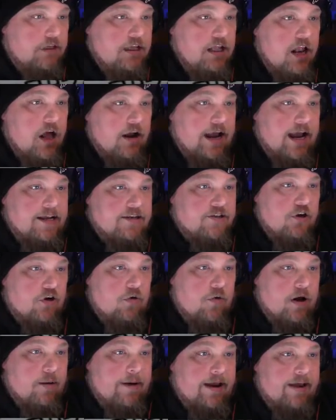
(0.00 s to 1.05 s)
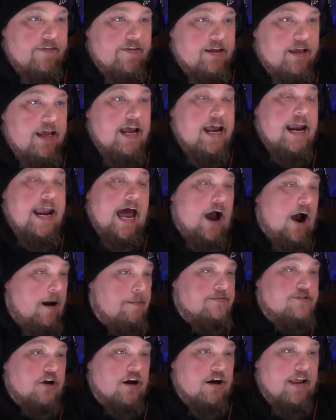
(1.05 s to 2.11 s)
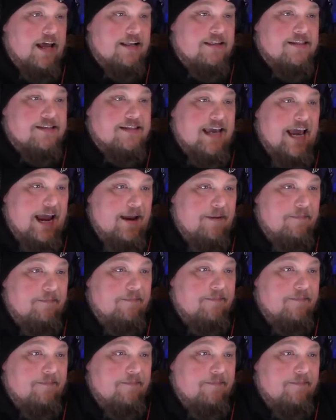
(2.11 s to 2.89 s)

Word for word: Okay, so what am I gonna Now I'm starting to like this game.